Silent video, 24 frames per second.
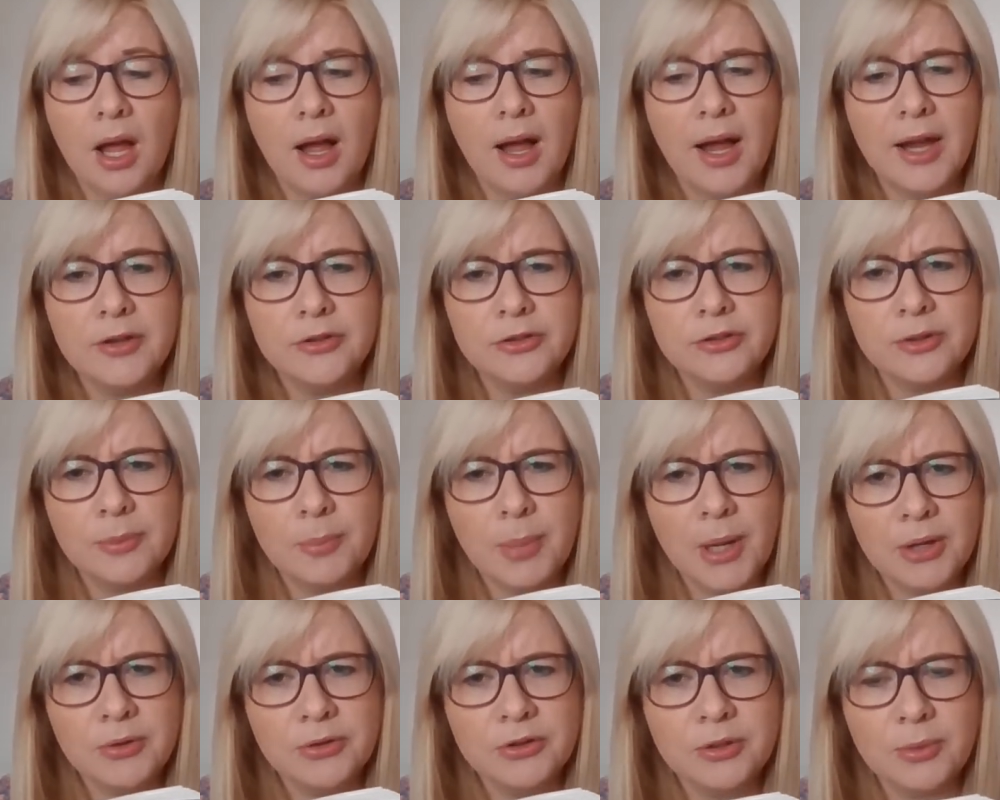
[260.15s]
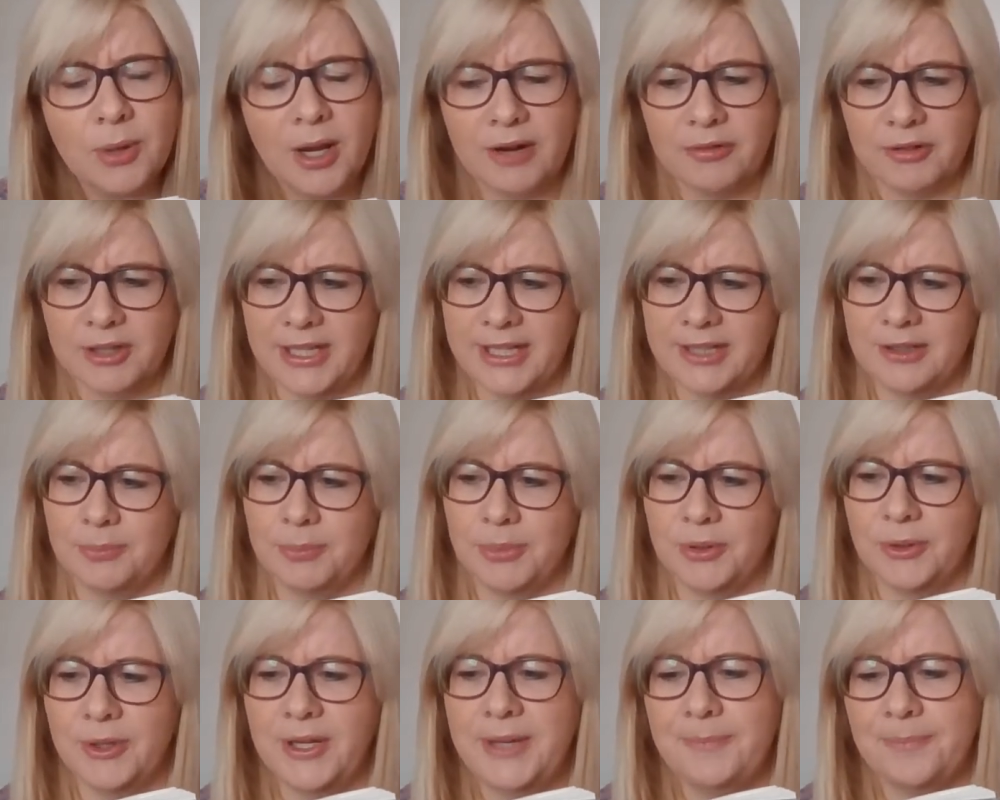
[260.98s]
I suppose you are a little
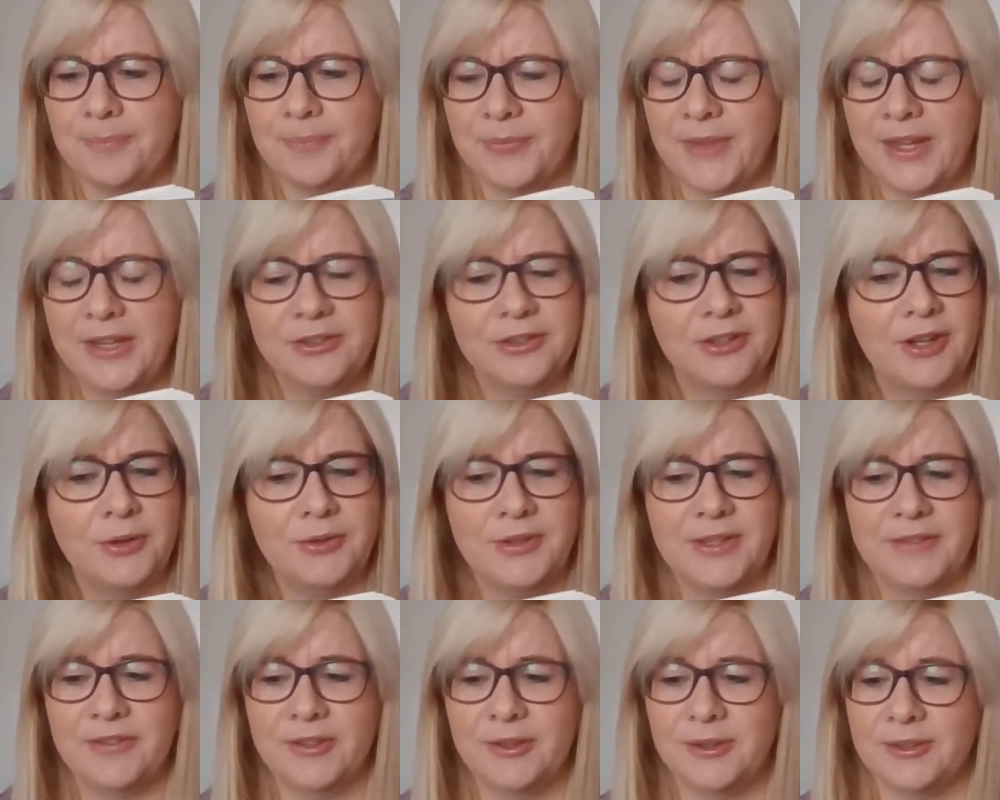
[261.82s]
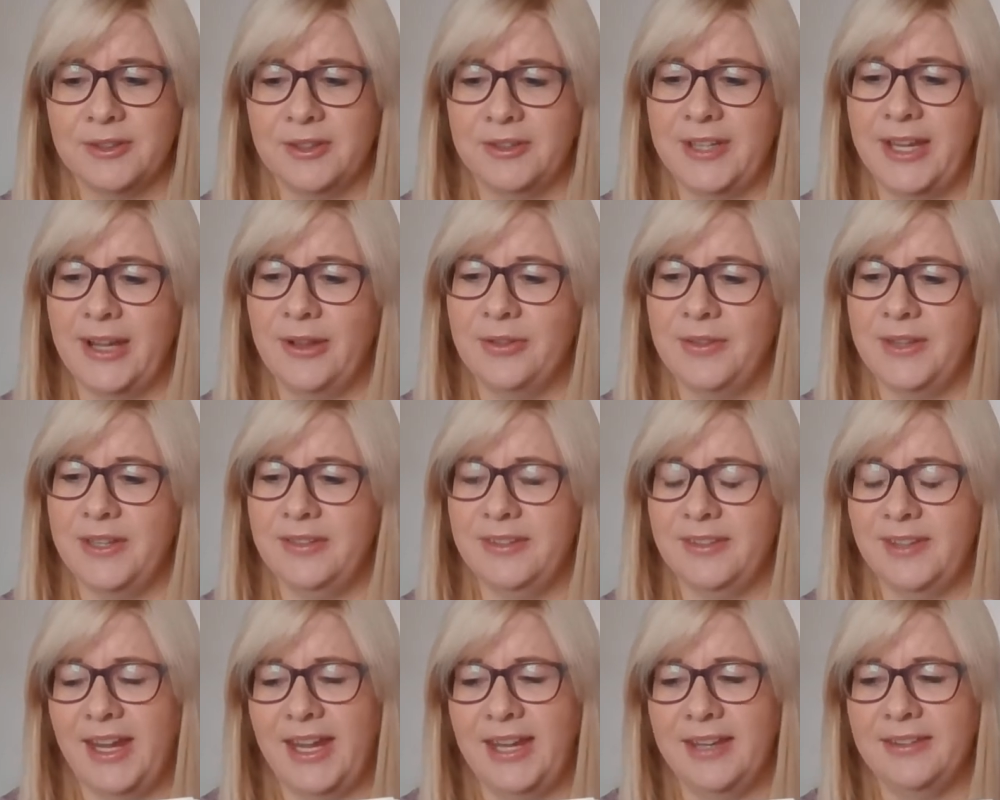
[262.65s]
boy. It's so difficult to tell
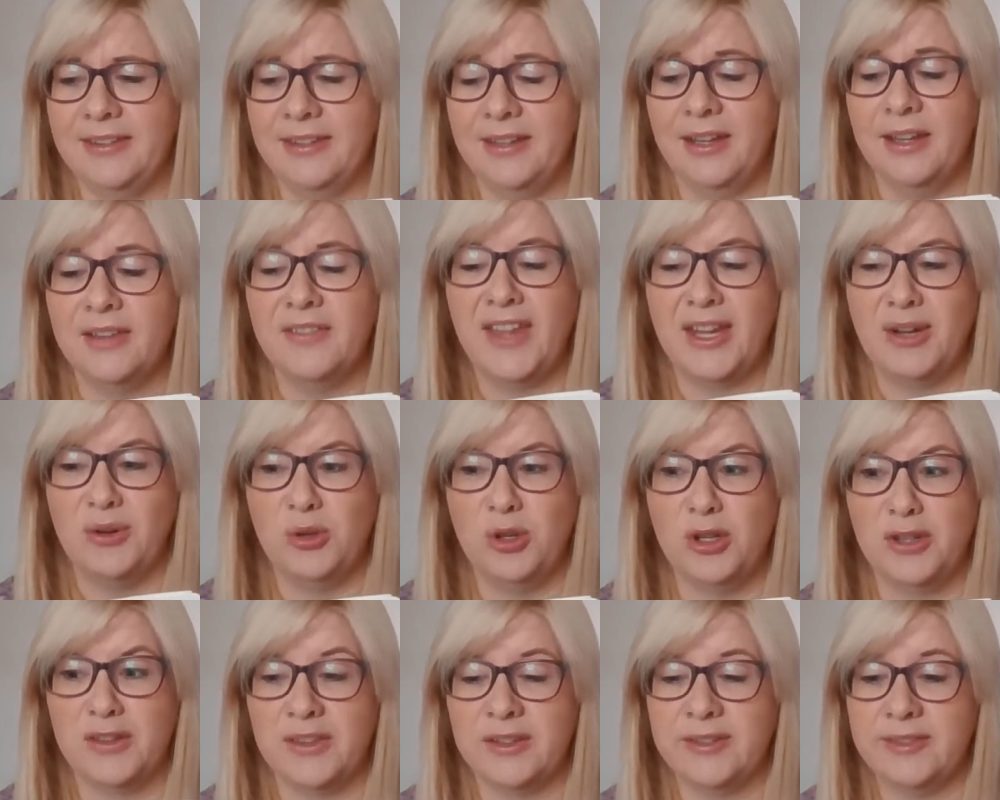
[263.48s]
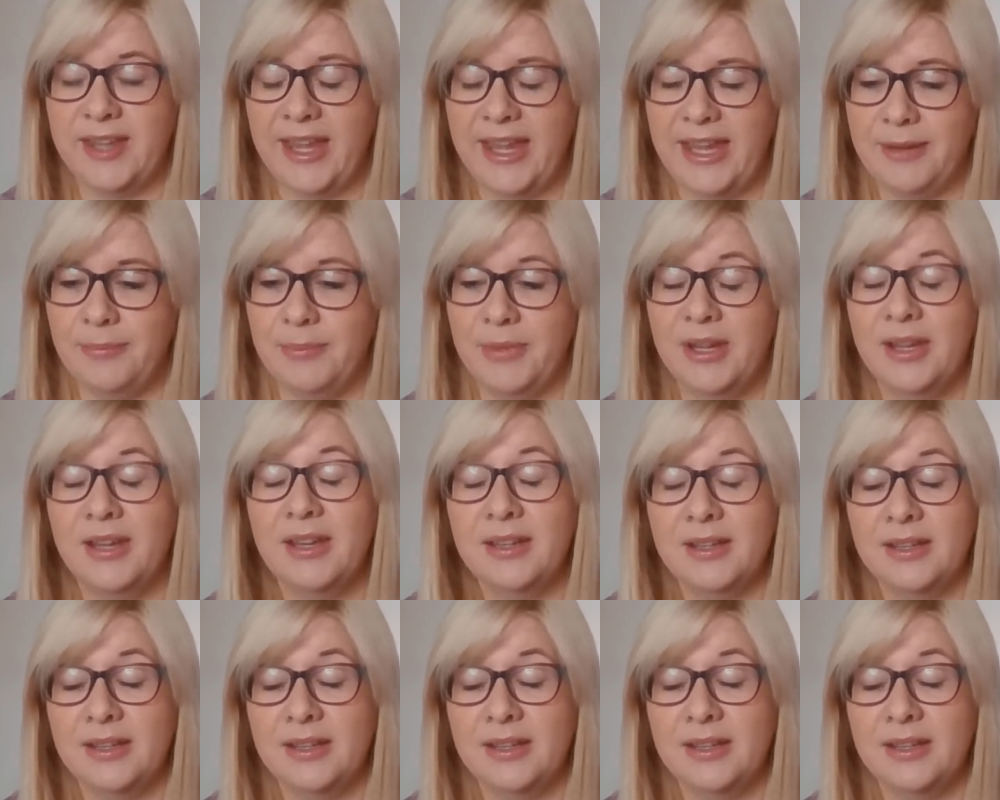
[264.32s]
these days. They all look the same.